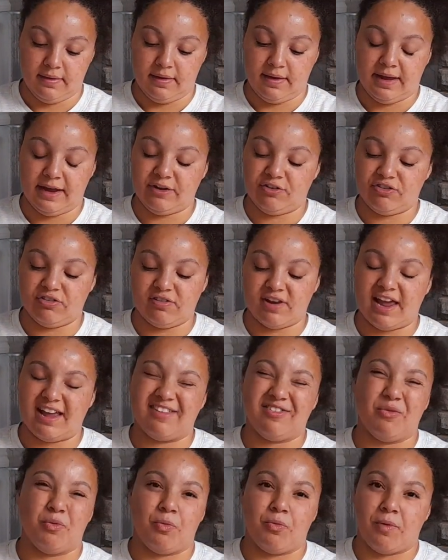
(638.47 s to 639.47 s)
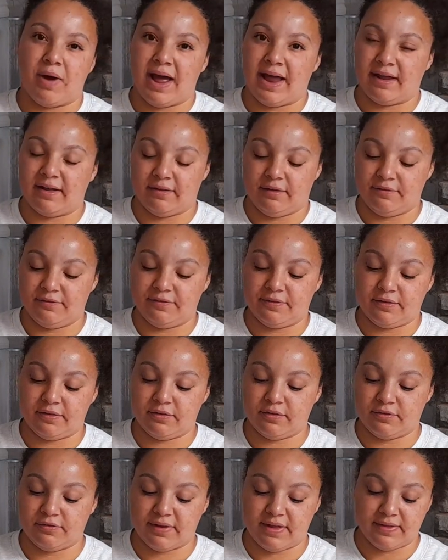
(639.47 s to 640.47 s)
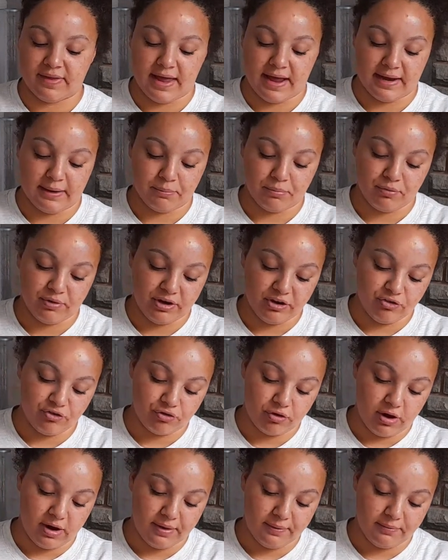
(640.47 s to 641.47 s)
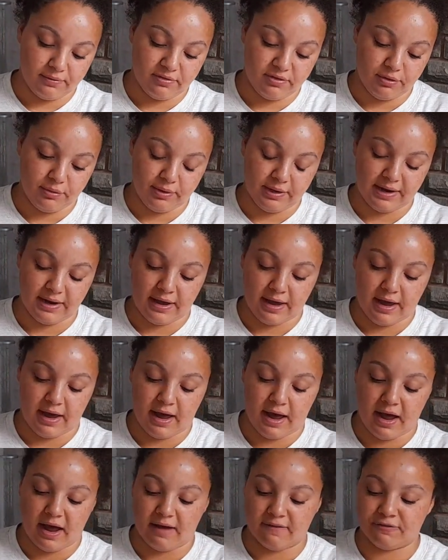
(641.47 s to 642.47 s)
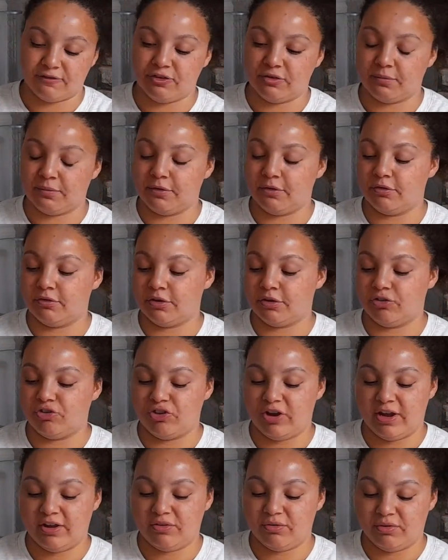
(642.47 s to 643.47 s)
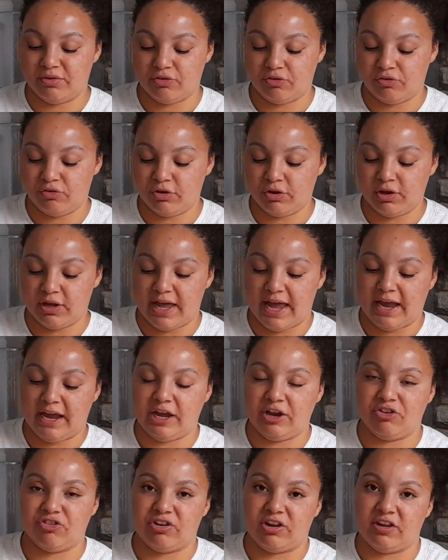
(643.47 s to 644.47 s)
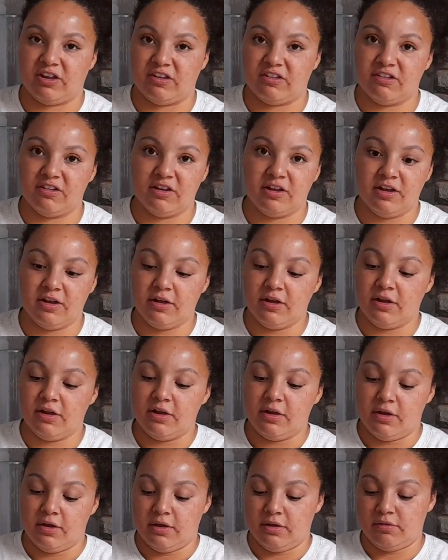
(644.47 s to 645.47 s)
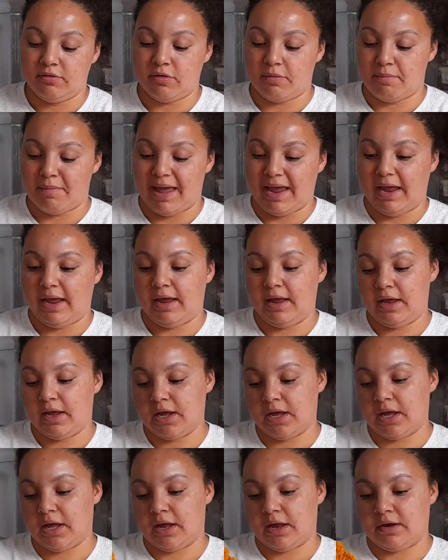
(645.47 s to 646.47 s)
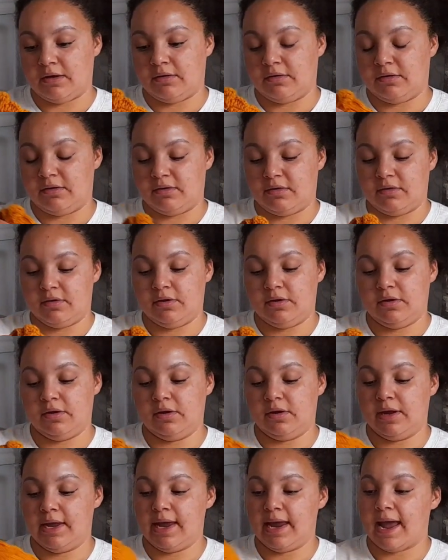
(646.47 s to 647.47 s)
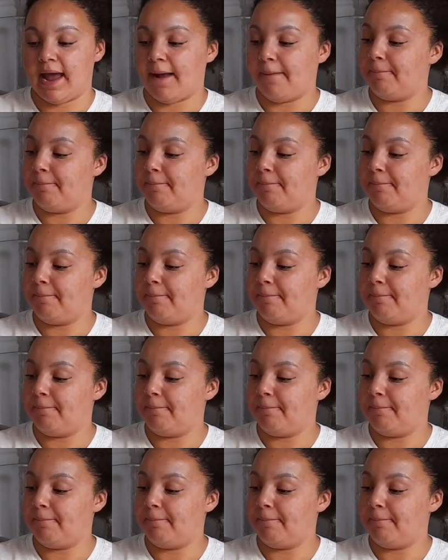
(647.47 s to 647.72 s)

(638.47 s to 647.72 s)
it just takes a while for stuff like that, and I'm pretty sure I was doing a half double crochet, so it just took ages to make, and yeah.